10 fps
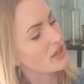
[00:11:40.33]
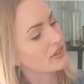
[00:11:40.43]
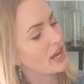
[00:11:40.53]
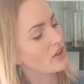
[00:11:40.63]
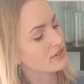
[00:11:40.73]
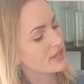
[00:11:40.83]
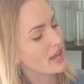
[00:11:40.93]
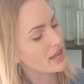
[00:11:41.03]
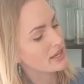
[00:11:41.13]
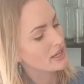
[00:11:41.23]
on the
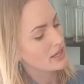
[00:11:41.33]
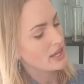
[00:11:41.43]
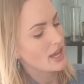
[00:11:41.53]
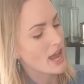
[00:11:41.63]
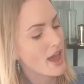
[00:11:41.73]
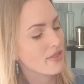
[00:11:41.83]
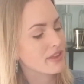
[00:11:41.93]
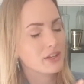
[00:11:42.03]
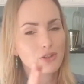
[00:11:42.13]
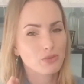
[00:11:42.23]
outside, and
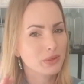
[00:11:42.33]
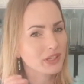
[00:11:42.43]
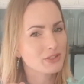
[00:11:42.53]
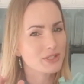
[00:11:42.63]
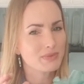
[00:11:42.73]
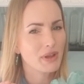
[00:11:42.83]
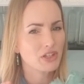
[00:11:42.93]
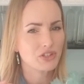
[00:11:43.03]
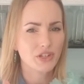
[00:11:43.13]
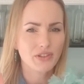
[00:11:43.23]
then you really just make
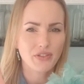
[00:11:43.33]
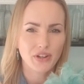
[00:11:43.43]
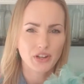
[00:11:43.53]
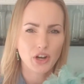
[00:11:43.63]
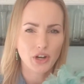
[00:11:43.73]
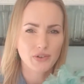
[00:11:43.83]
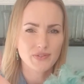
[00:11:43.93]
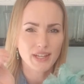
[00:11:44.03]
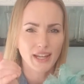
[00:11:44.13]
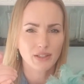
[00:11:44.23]
sure that they're
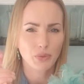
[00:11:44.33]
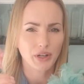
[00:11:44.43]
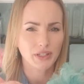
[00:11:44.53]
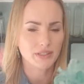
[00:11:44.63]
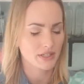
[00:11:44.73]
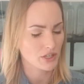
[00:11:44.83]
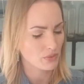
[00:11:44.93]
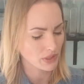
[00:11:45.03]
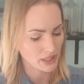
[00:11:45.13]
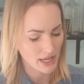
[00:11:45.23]
curved inwards, and you
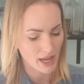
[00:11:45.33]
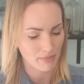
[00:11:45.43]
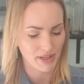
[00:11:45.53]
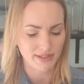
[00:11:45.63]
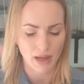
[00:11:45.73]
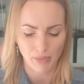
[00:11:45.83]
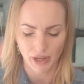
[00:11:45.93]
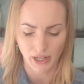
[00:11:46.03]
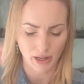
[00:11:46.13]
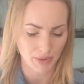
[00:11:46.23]
really can't mess up
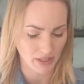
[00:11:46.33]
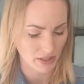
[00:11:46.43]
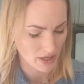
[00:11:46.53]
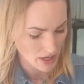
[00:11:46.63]
on it. I mean,